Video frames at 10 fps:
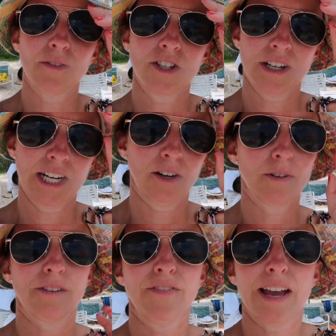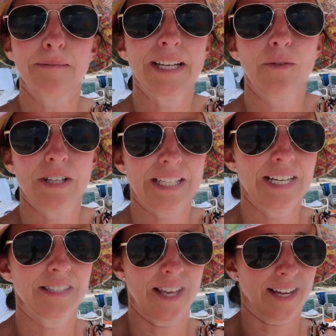when you're here with family, with
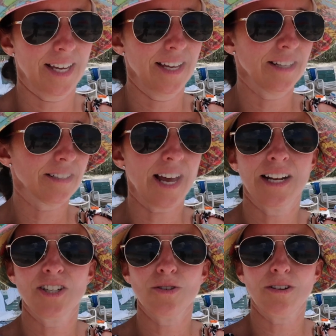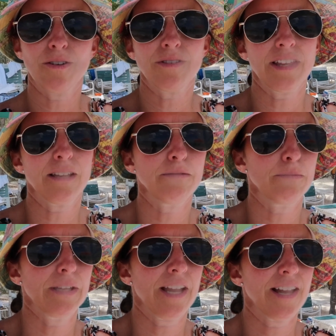kids that can kind of do their own things
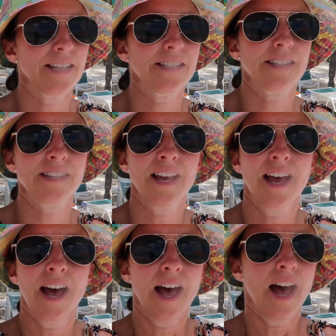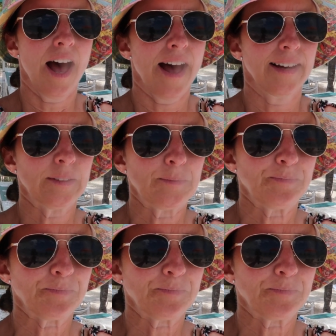because um,